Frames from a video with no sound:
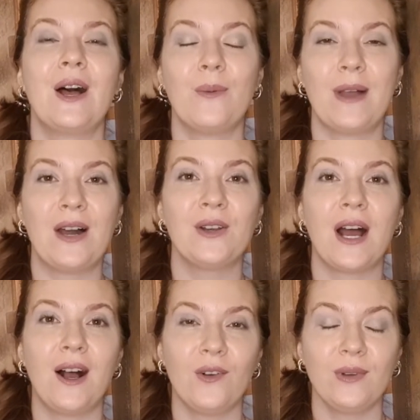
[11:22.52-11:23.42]
About
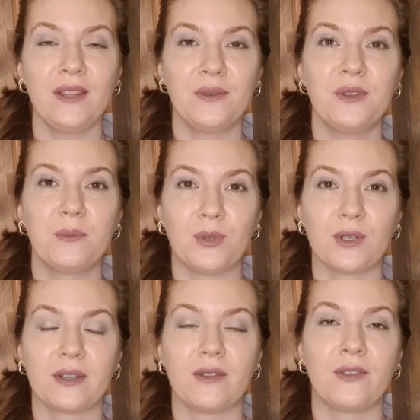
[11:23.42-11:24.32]
halfway through the
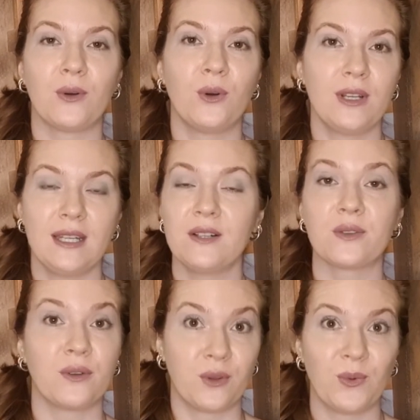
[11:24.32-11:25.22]
book, the audience
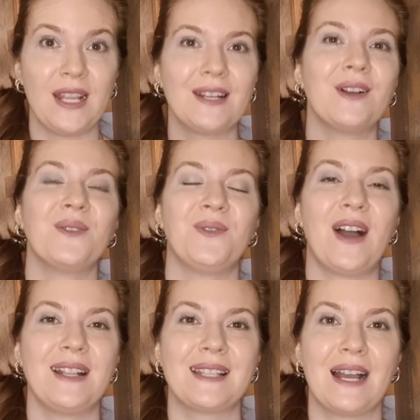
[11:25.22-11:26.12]
or the reader
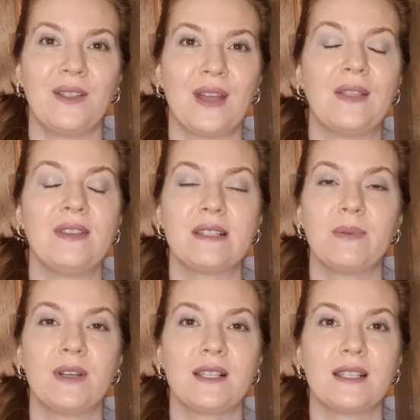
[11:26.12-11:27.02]
finds out that this
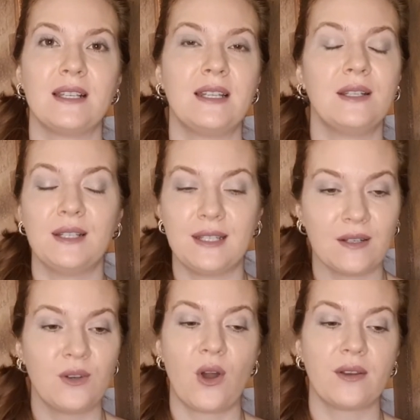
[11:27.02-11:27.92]
person
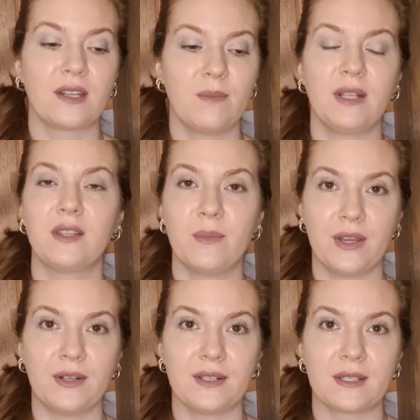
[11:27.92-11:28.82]
did not commit the
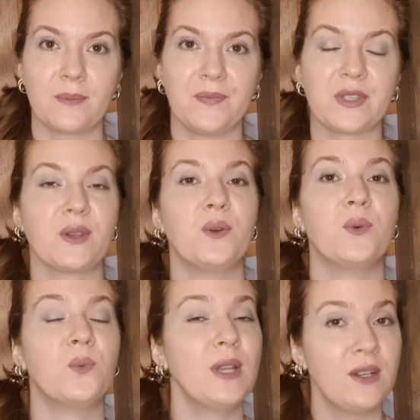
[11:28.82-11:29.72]
murders. So
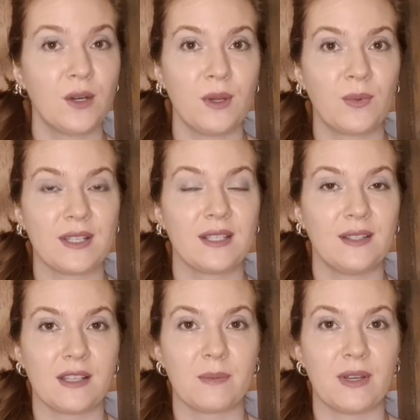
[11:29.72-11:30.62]
we know it wasn't
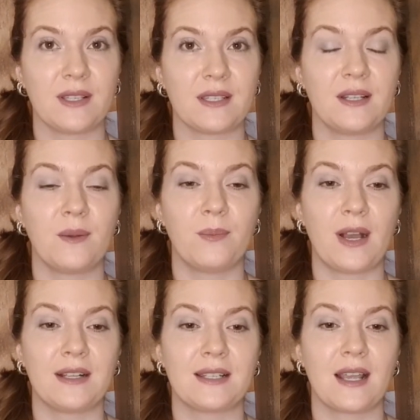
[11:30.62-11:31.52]
this person,
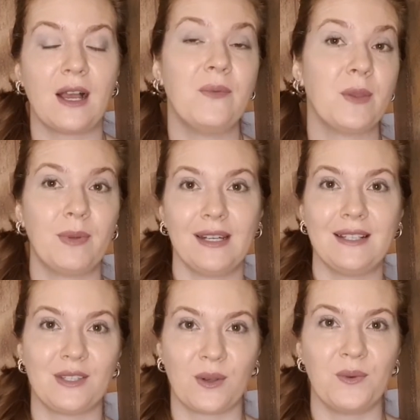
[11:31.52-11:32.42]
but the
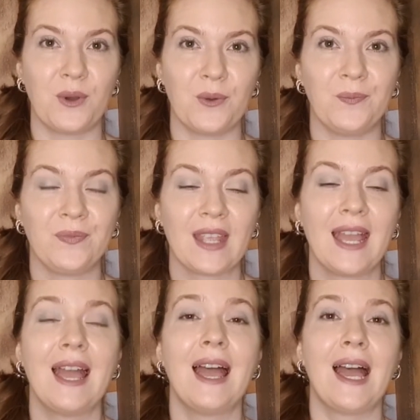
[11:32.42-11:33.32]
police don't know.
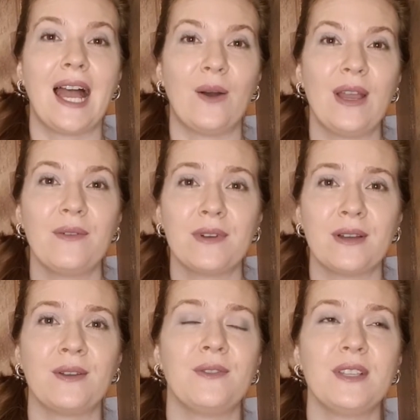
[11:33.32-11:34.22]

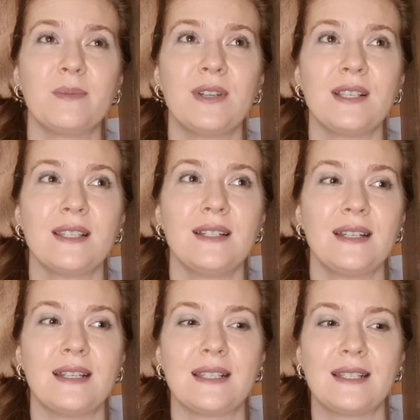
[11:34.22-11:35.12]
However, this
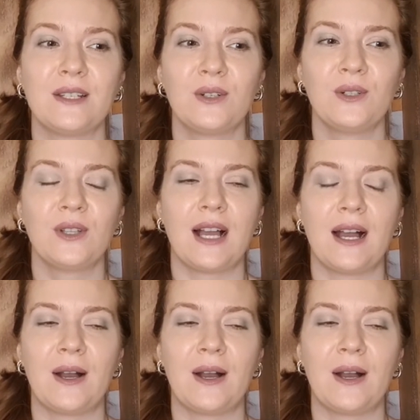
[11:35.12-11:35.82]
person still